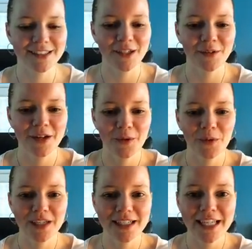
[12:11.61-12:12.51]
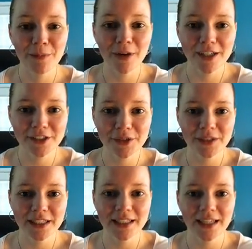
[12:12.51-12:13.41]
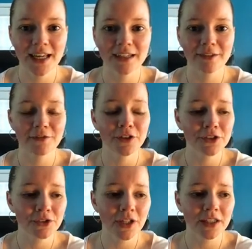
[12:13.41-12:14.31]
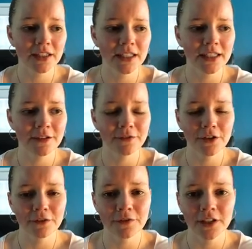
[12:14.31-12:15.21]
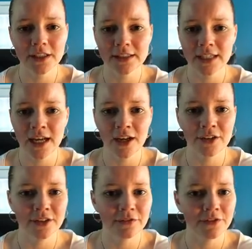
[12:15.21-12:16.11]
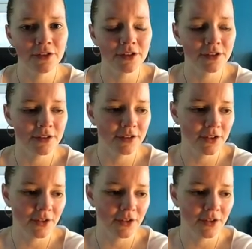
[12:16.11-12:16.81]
So we're going to keep on doing it, and if you're struggling, if you're feeling down, if you're,